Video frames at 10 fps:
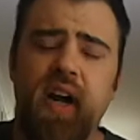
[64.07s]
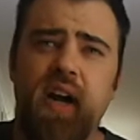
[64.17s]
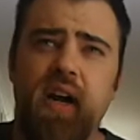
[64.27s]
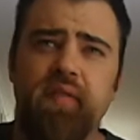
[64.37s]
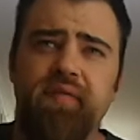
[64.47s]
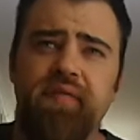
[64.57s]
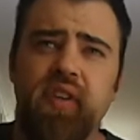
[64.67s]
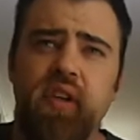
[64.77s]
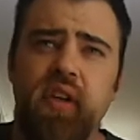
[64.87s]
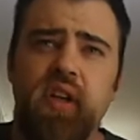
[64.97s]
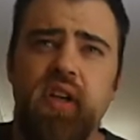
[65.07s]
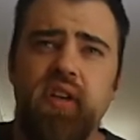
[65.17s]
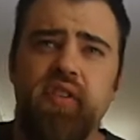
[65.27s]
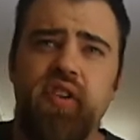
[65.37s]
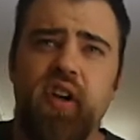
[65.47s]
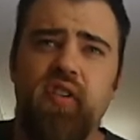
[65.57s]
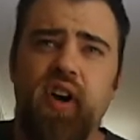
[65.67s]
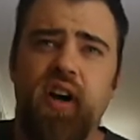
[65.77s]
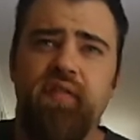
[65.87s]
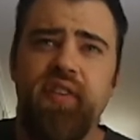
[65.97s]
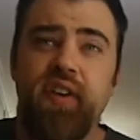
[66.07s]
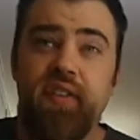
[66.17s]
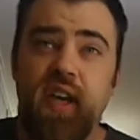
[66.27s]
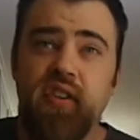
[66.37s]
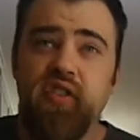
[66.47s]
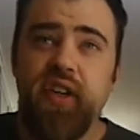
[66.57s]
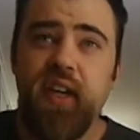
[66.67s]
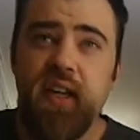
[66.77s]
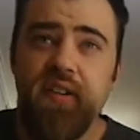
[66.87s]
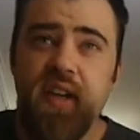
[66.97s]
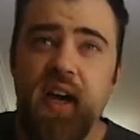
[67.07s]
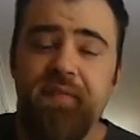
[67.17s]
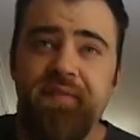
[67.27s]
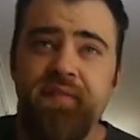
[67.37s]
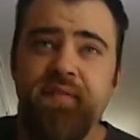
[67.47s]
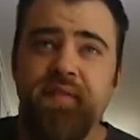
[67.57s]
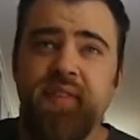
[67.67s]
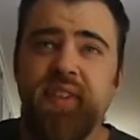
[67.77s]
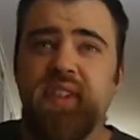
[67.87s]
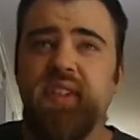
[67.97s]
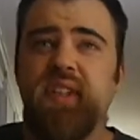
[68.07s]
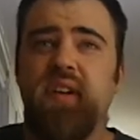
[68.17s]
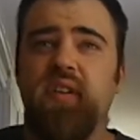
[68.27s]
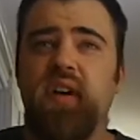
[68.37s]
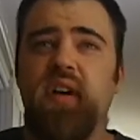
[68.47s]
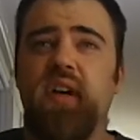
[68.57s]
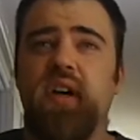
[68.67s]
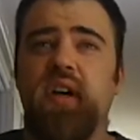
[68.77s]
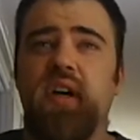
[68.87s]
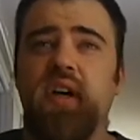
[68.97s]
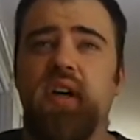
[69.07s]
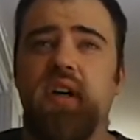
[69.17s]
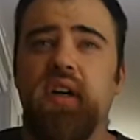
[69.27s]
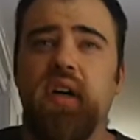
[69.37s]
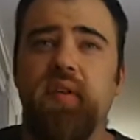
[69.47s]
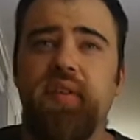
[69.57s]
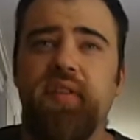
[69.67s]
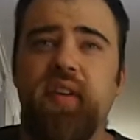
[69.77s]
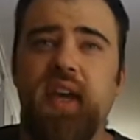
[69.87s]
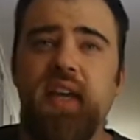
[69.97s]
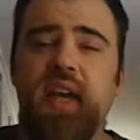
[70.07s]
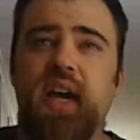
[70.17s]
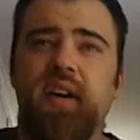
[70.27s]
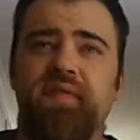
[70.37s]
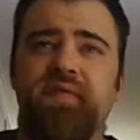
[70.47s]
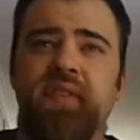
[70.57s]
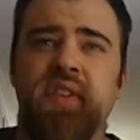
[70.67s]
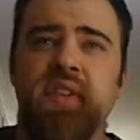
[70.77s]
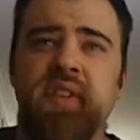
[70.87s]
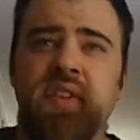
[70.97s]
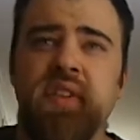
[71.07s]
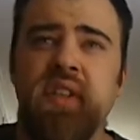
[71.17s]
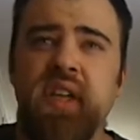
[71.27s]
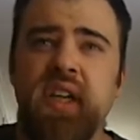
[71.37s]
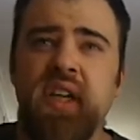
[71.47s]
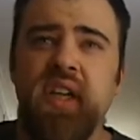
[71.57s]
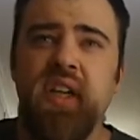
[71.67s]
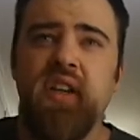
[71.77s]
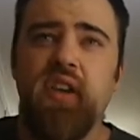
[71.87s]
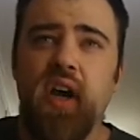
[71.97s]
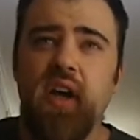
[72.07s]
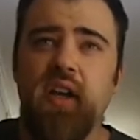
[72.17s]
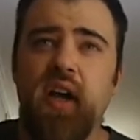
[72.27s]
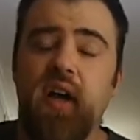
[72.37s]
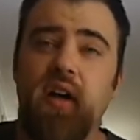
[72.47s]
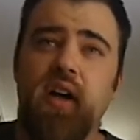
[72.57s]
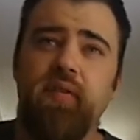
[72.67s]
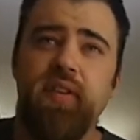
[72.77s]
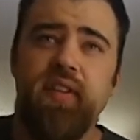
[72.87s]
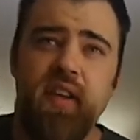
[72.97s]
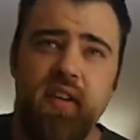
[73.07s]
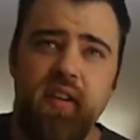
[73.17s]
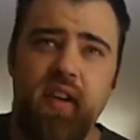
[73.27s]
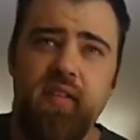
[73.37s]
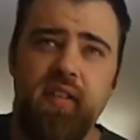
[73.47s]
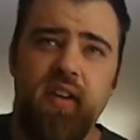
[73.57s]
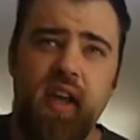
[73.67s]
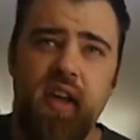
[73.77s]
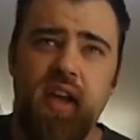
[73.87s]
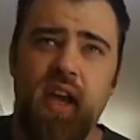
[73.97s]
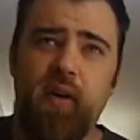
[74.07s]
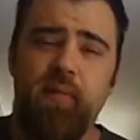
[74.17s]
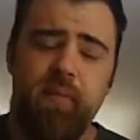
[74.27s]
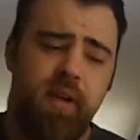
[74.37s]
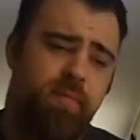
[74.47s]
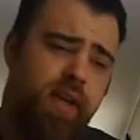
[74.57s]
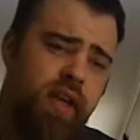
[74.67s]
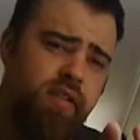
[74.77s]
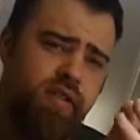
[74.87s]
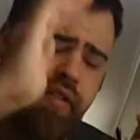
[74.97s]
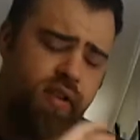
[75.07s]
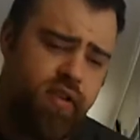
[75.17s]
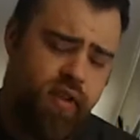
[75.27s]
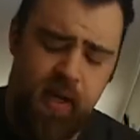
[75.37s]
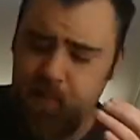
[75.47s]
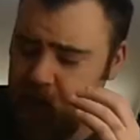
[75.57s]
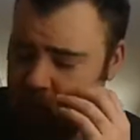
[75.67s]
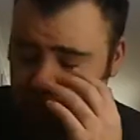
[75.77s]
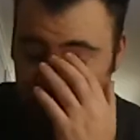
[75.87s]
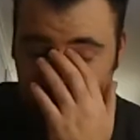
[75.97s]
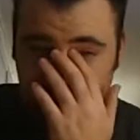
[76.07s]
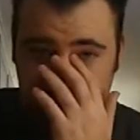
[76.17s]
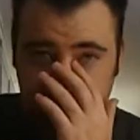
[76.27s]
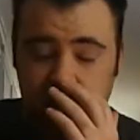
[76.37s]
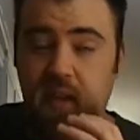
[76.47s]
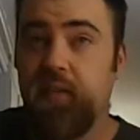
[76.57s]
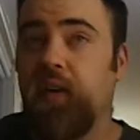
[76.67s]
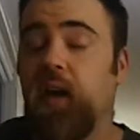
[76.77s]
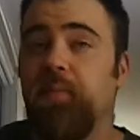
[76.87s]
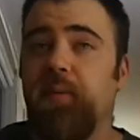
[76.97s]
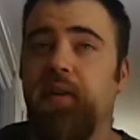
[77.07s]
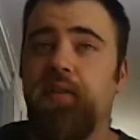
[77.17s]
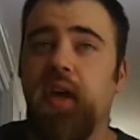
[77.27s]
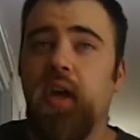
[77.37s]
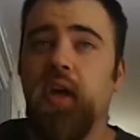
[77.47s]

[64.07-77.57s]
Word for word: Um, so um, this actually is, um, uh, I would say, um, not. I would say that this album, compared to the debut album, I say this album is,